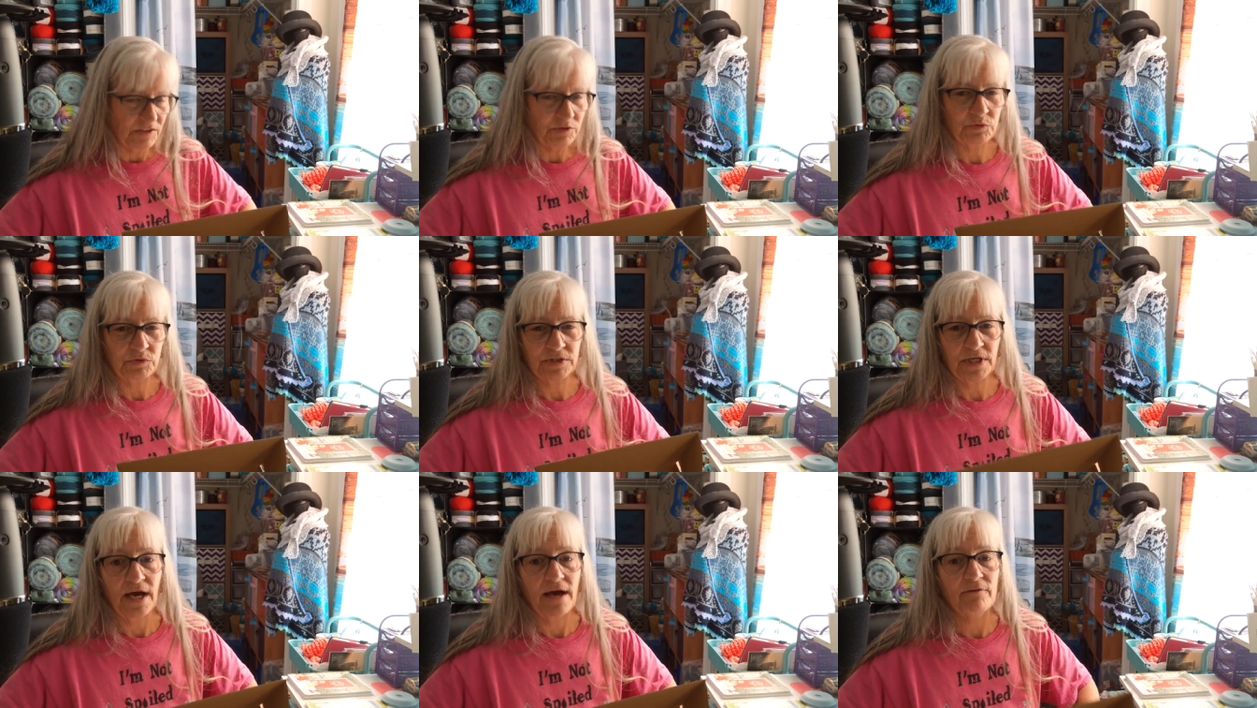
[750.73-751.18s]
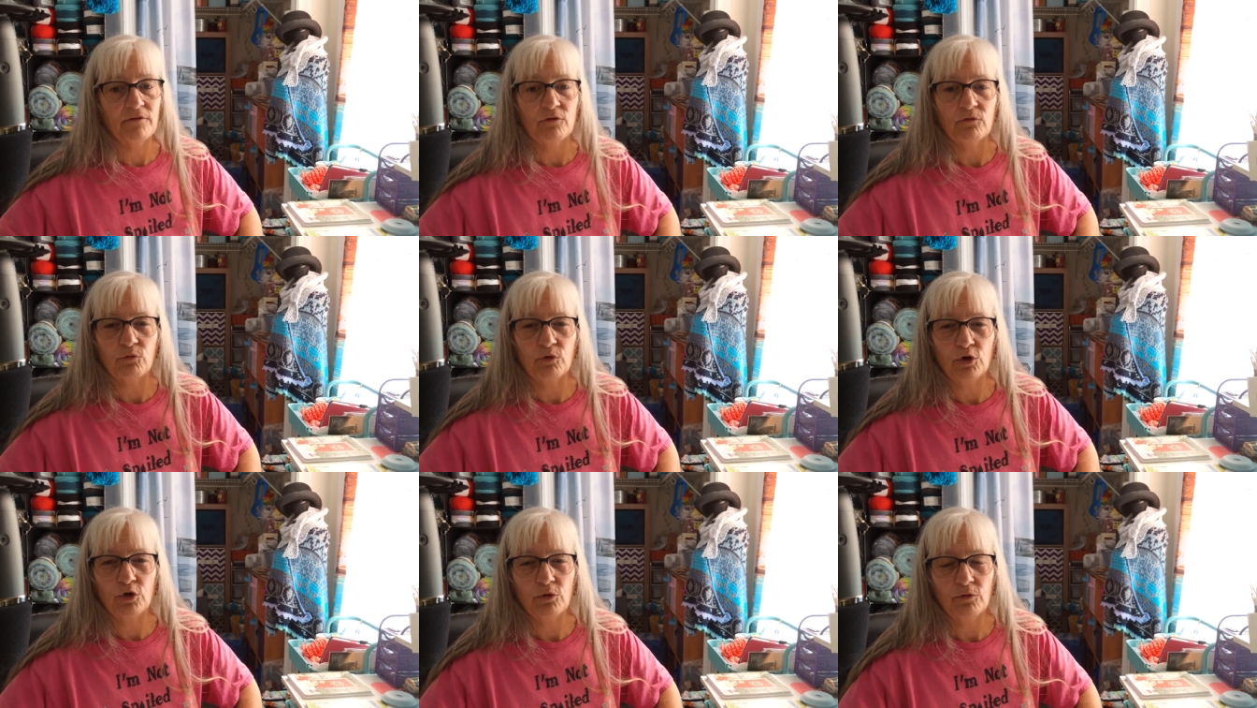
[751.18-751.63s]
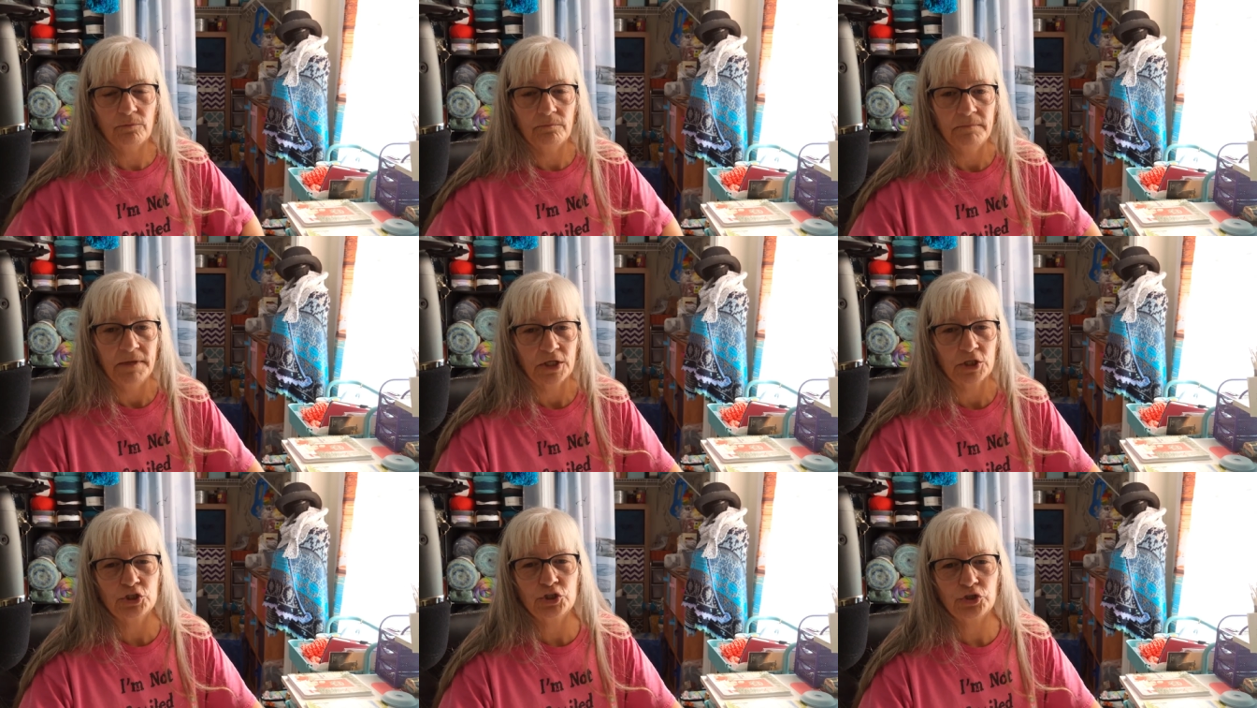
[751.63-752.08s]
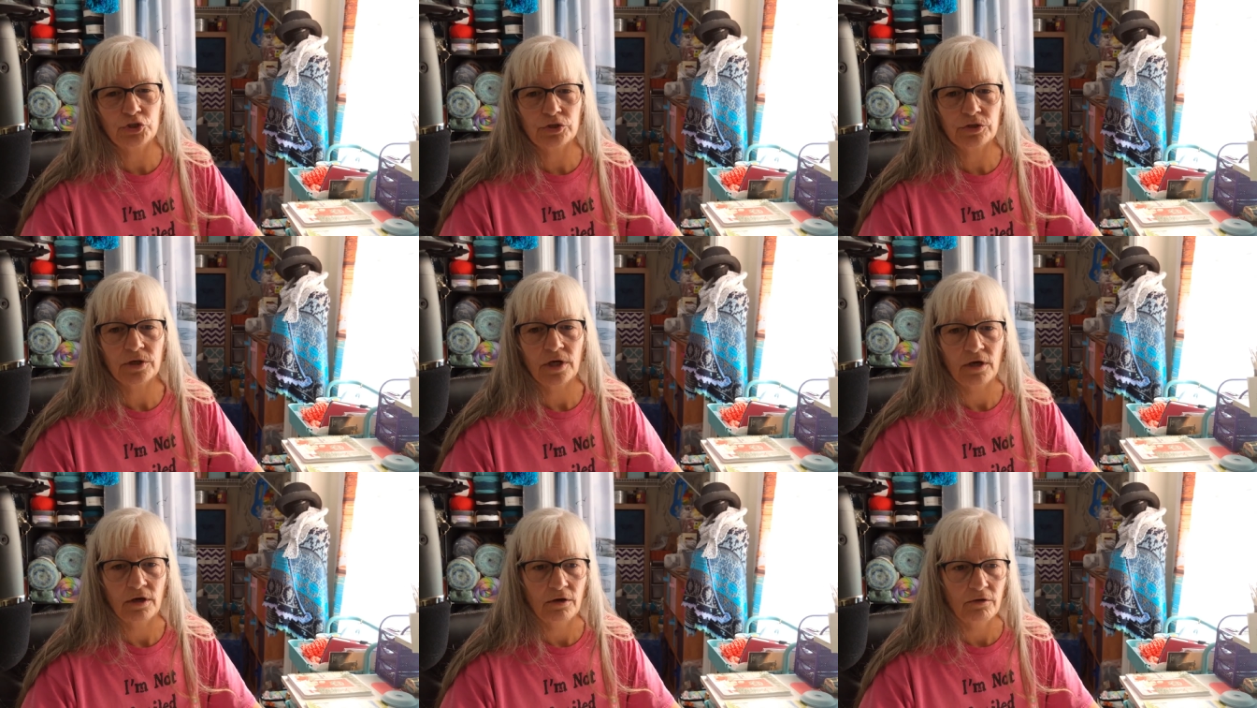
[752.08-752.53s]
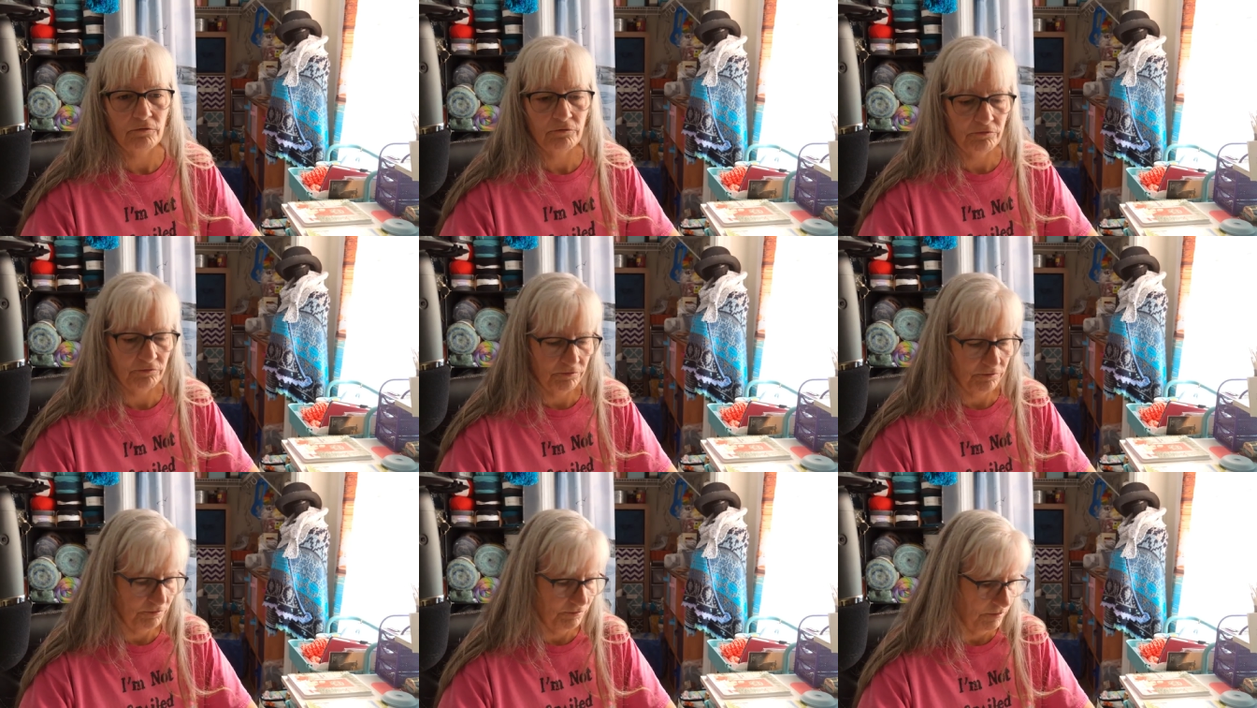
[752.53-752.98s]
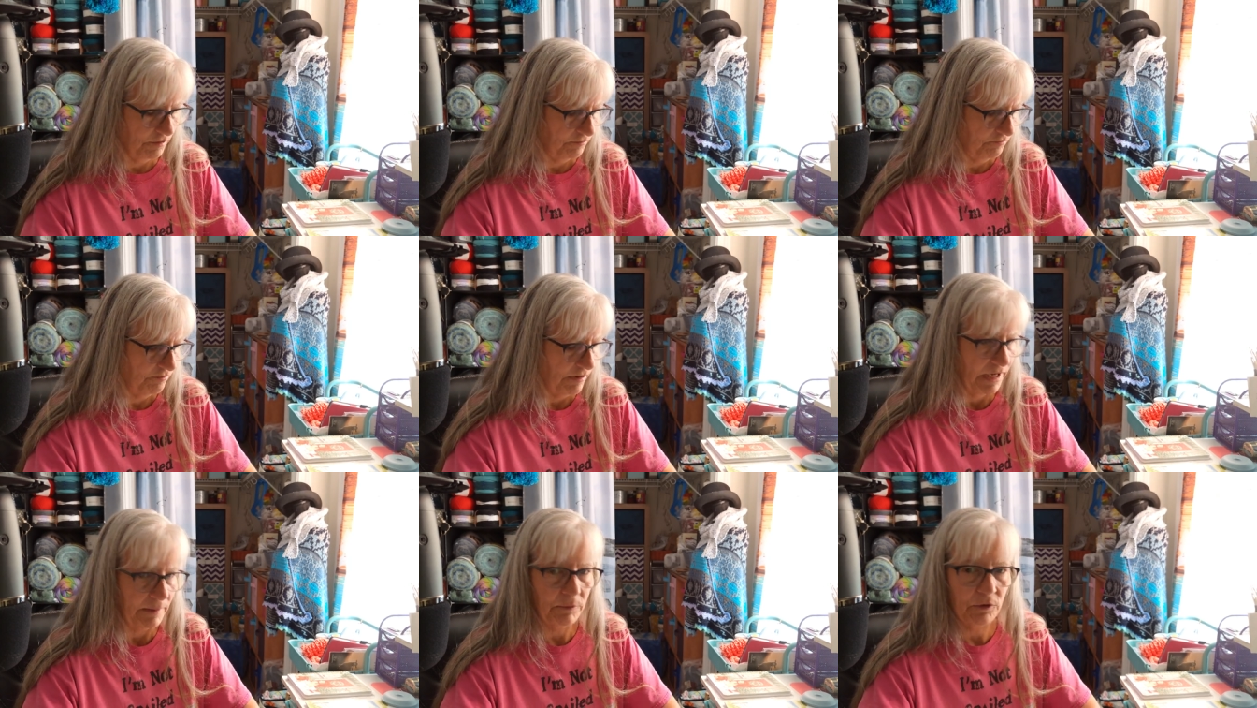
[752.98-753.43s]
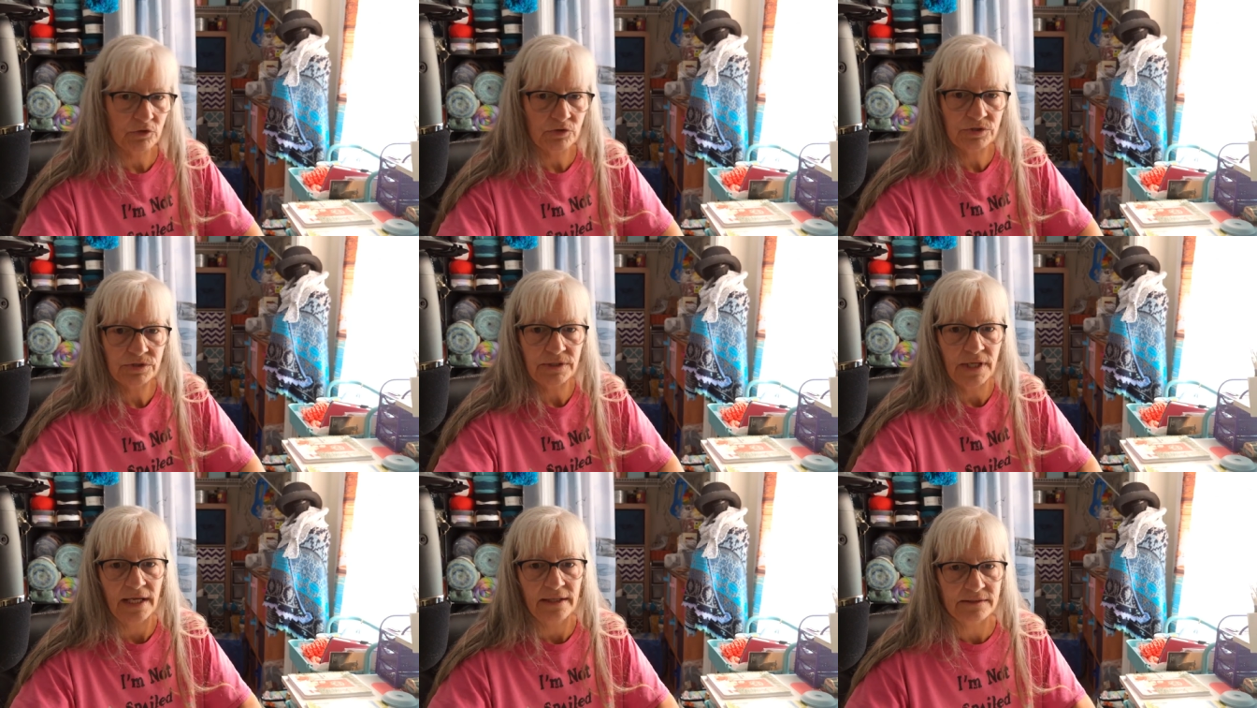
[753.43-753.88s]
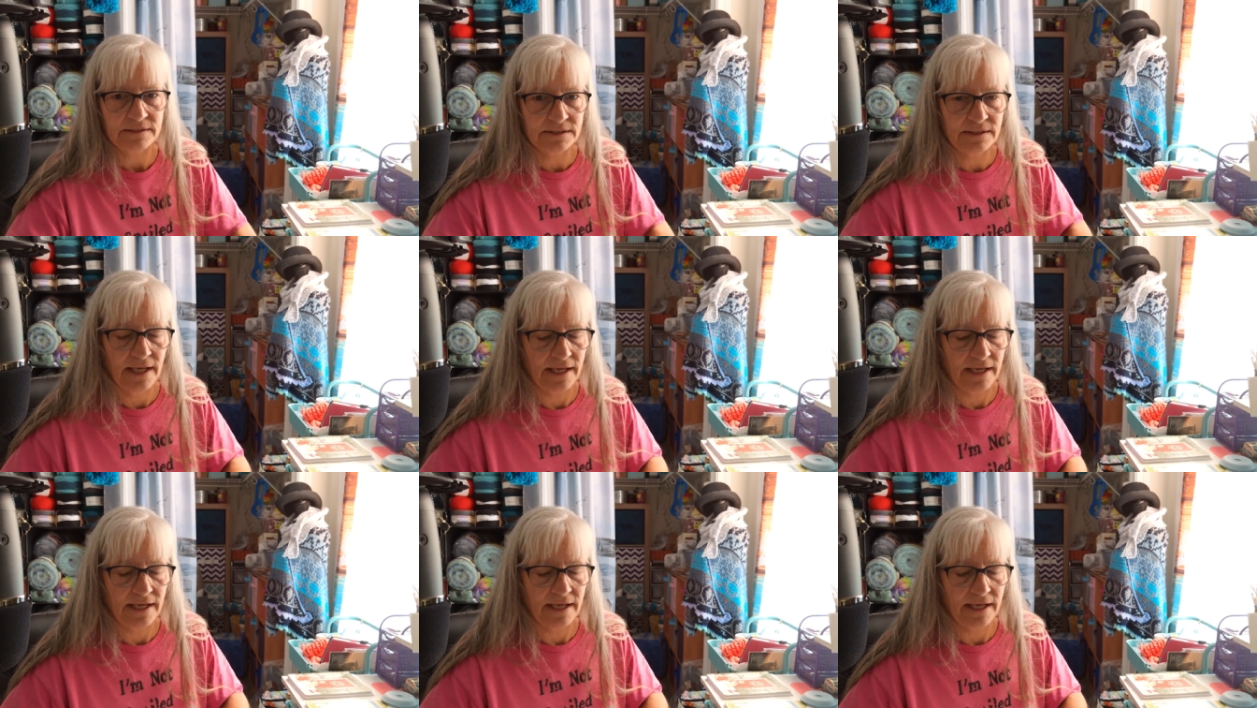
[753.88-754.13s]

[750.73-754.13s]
This was kind of a real mixture of fibers and